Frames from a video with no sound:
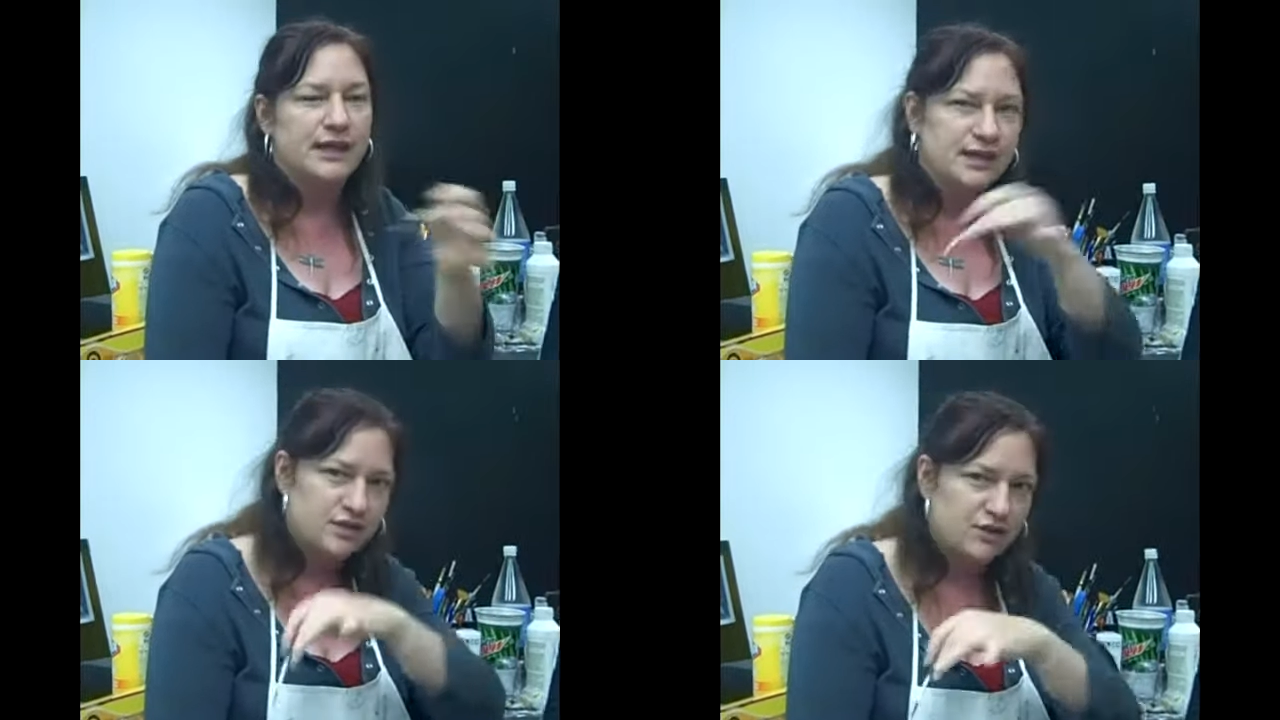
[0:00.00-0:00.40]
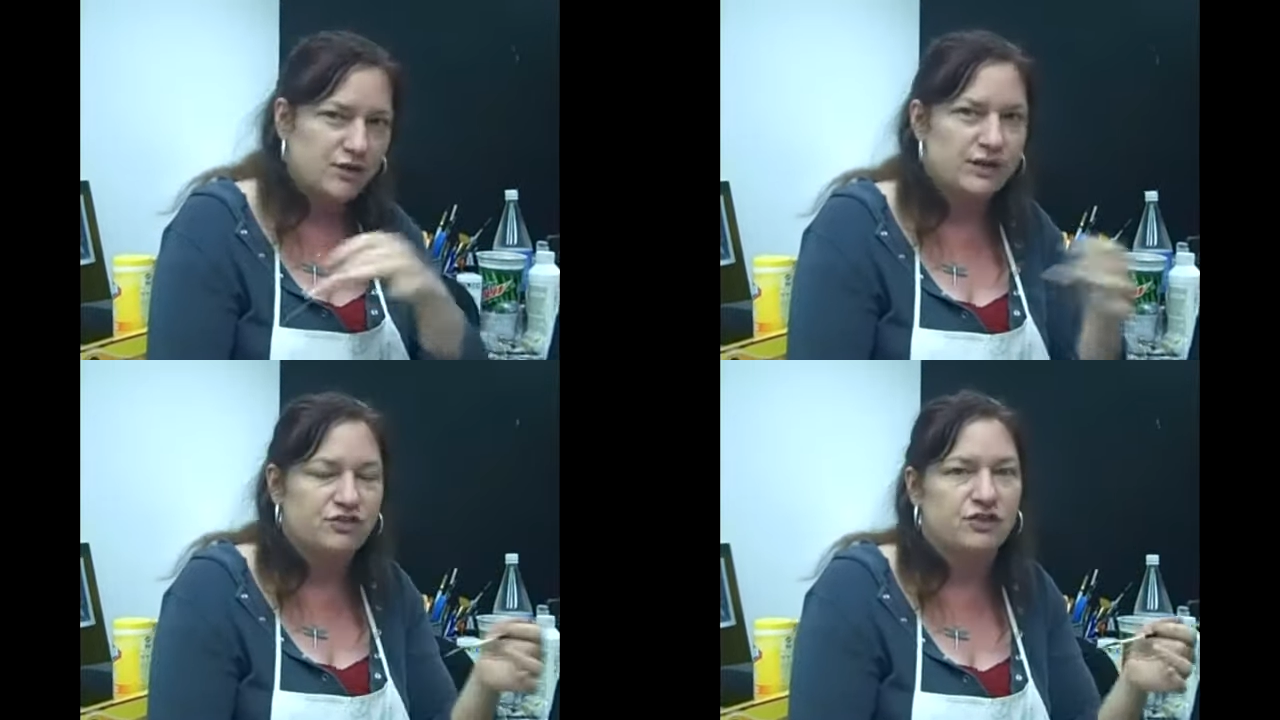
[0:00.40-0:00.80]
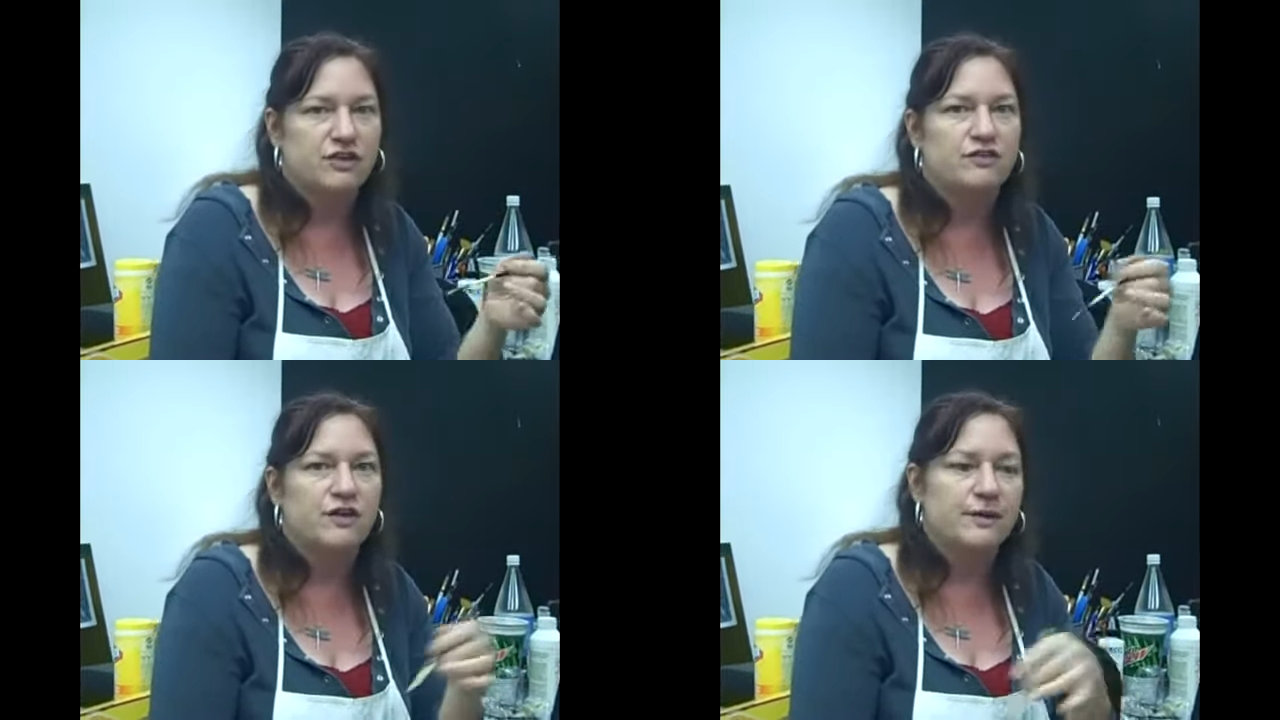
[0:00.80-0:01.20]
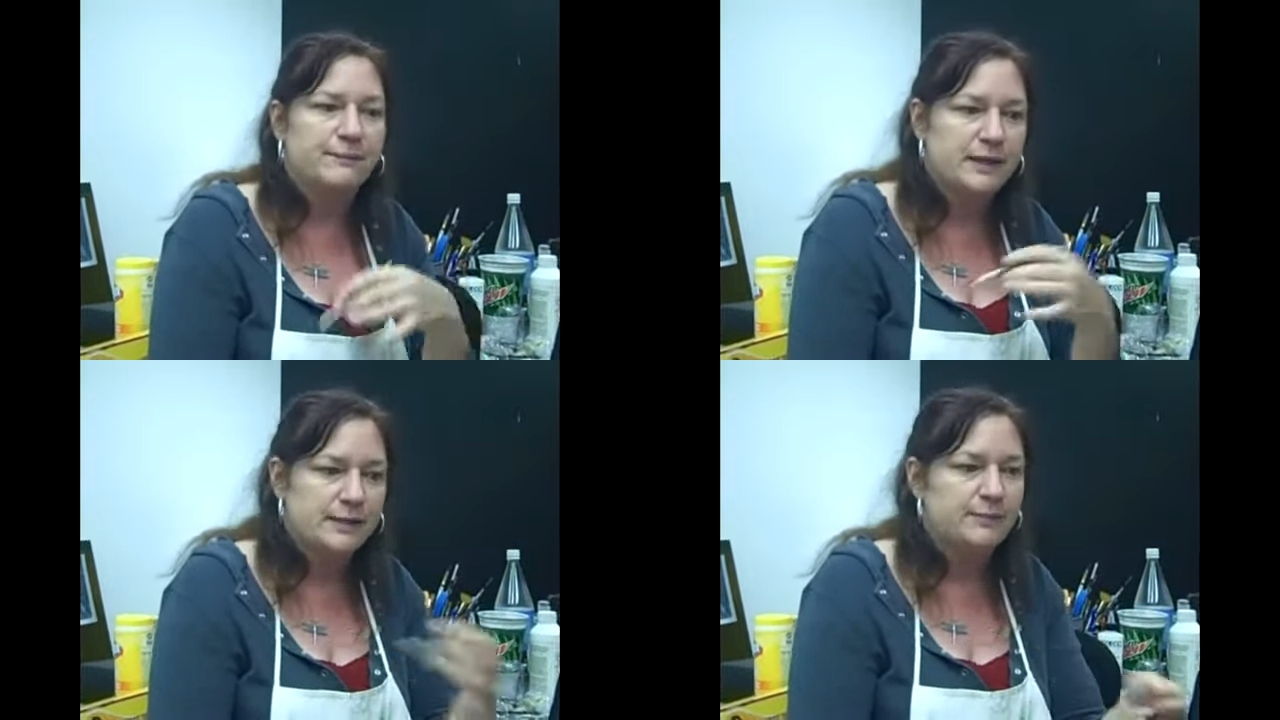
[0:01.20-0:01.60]
an integration of
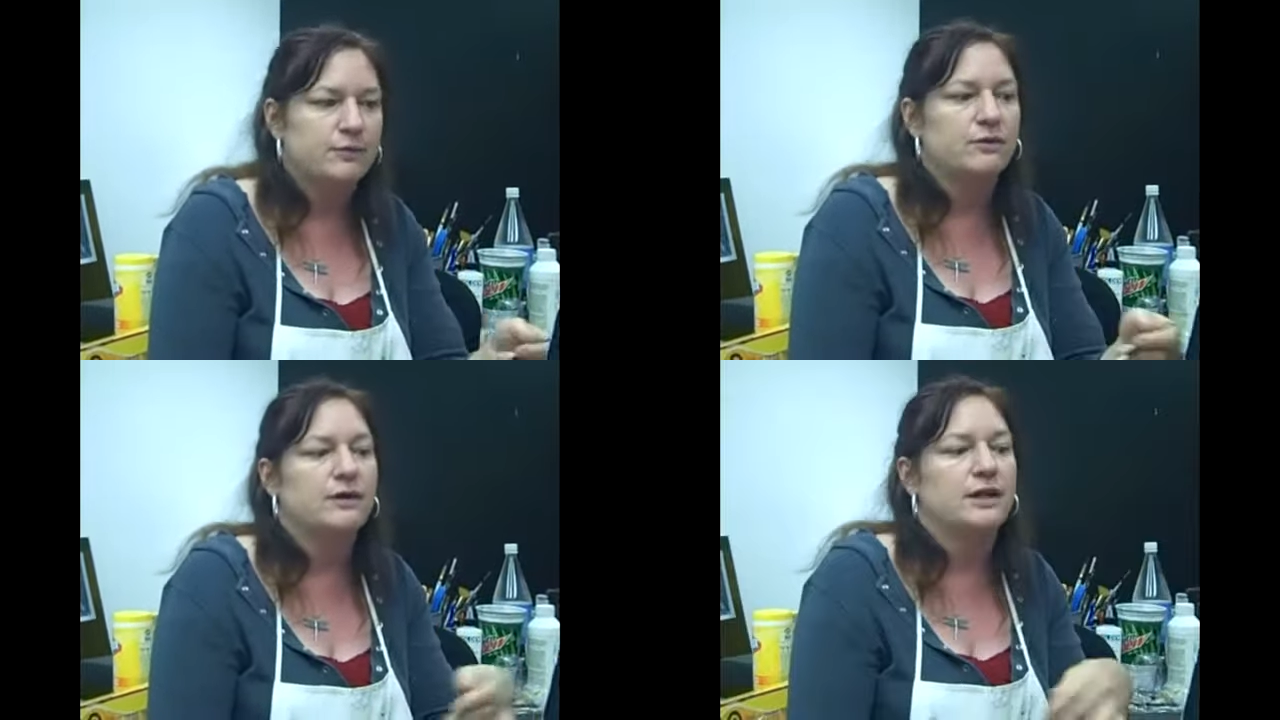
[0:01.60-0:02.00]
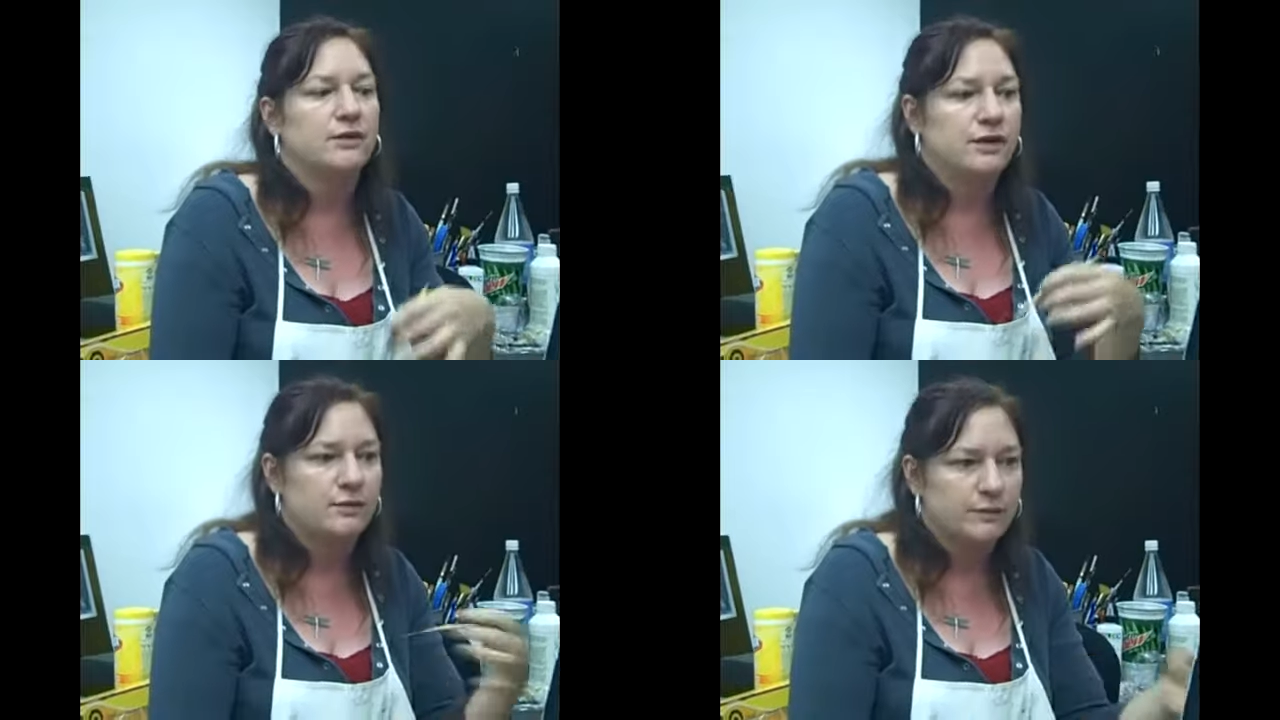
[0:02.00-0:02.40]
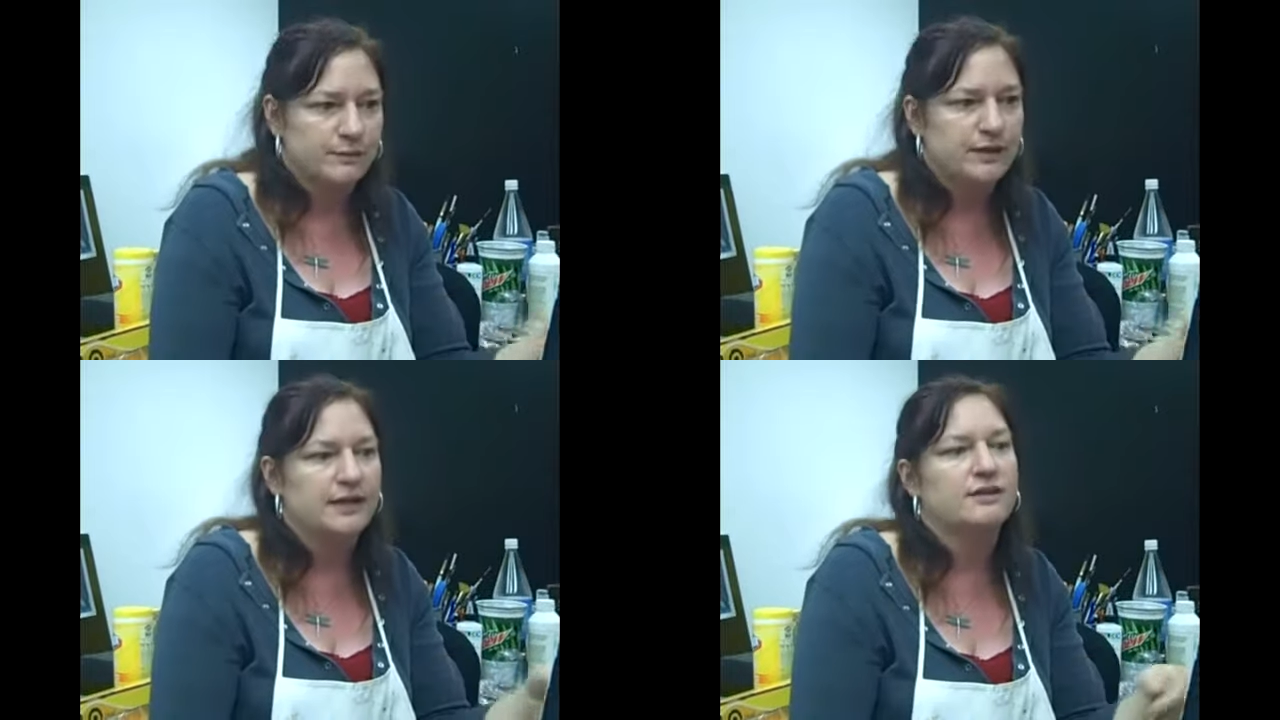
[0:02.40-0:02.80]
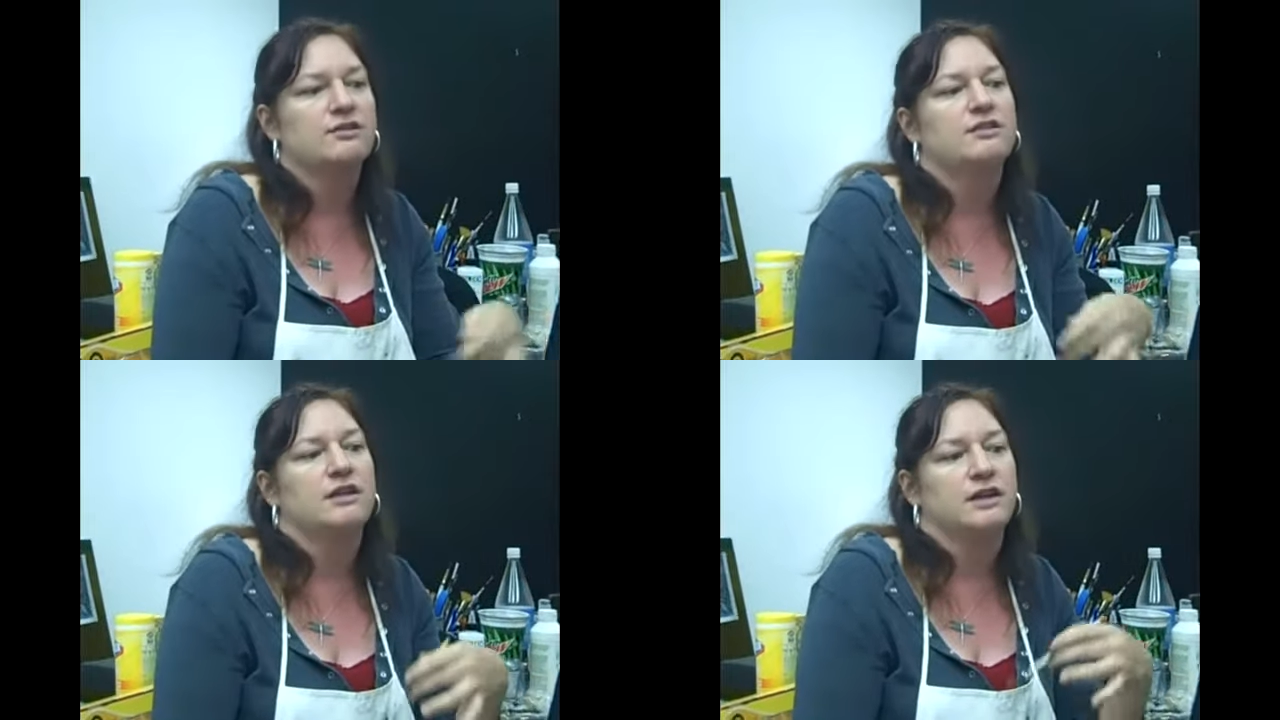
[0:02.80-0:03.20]
uh, people integrated with
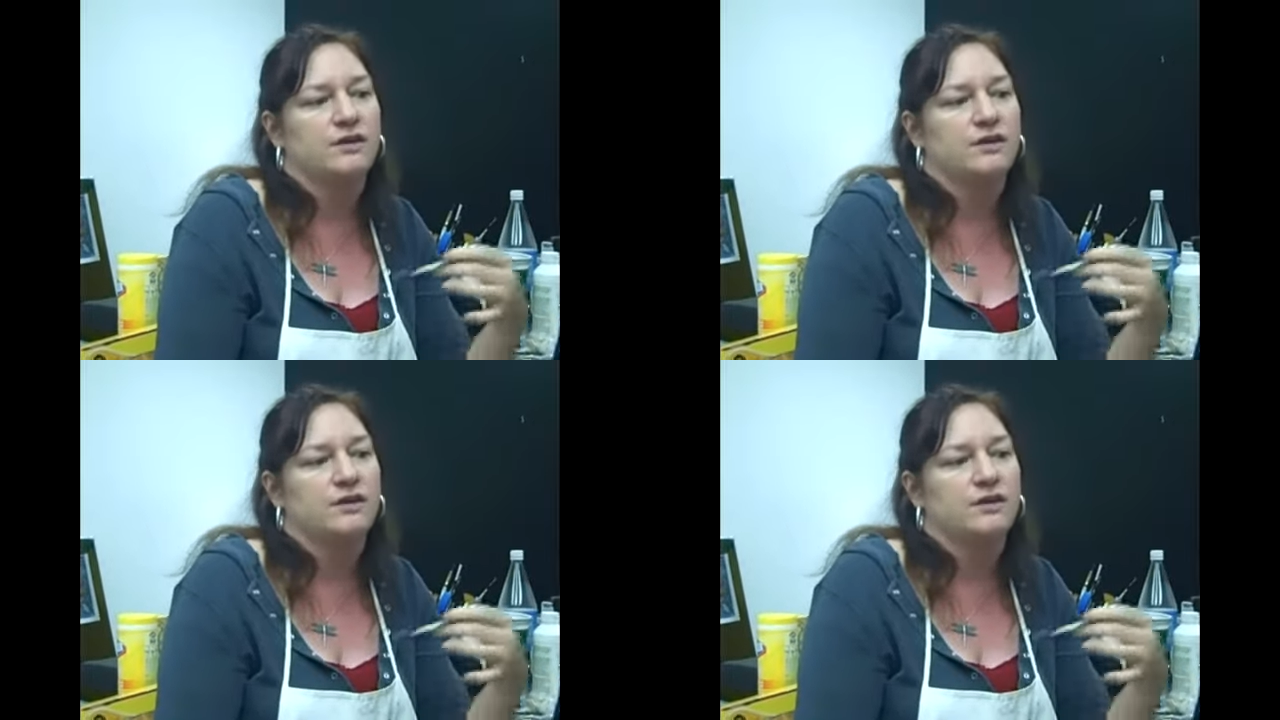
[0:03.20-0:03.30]
plants,